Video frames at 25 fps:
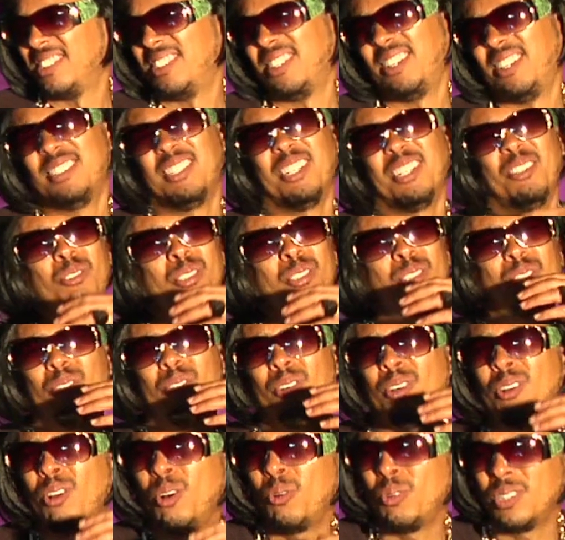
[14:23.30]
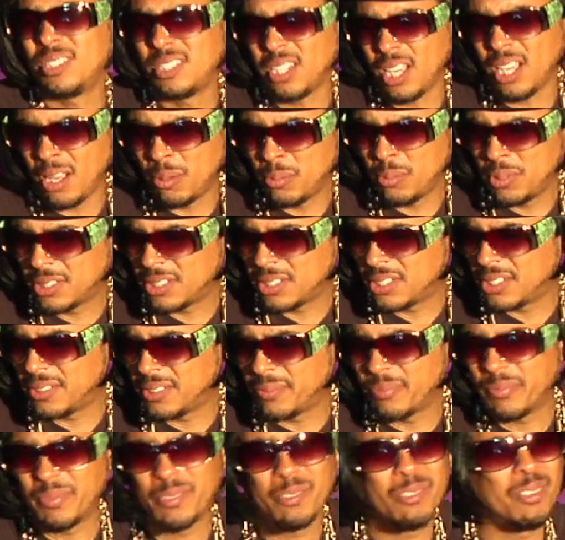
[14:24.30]
I was like, what's going on? What time is it?
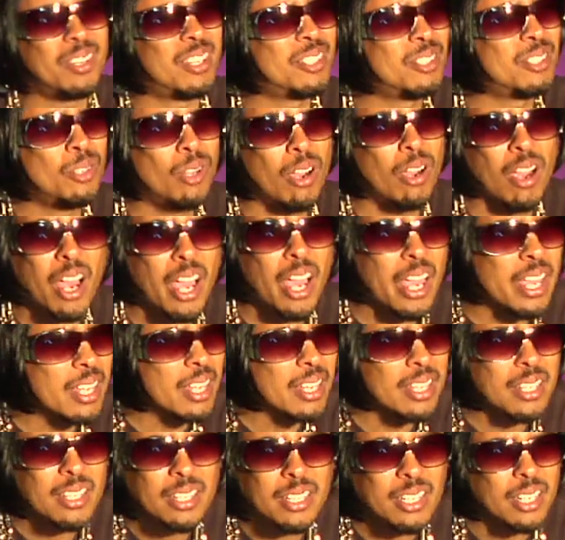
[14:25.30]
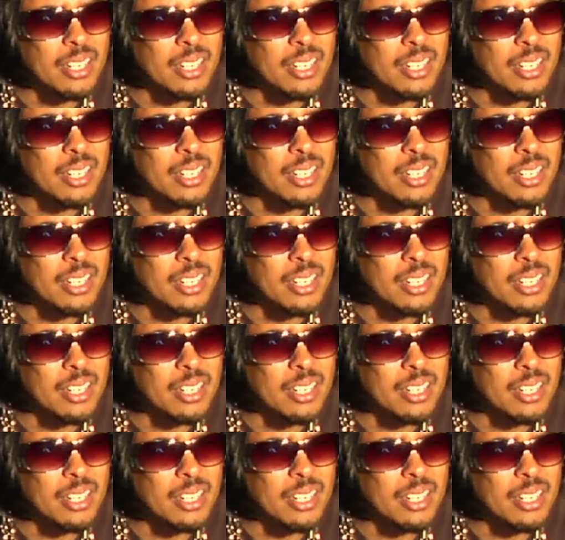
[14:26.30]
You all right?